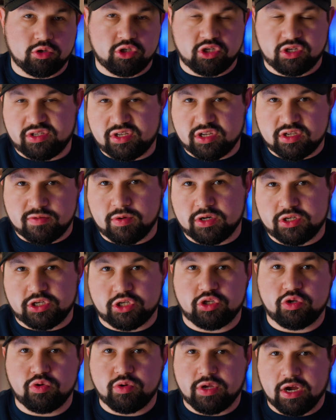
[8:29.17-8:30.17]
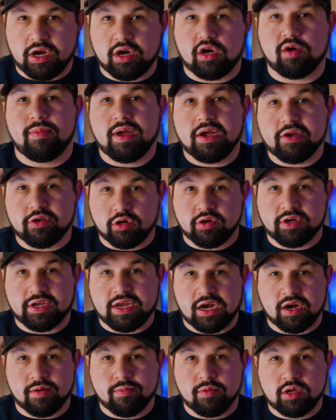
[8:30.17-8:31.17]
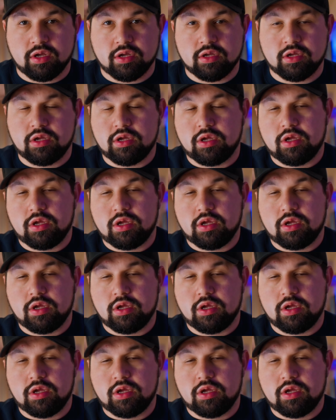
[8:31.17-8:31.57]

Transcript: just as much as you care about your camera,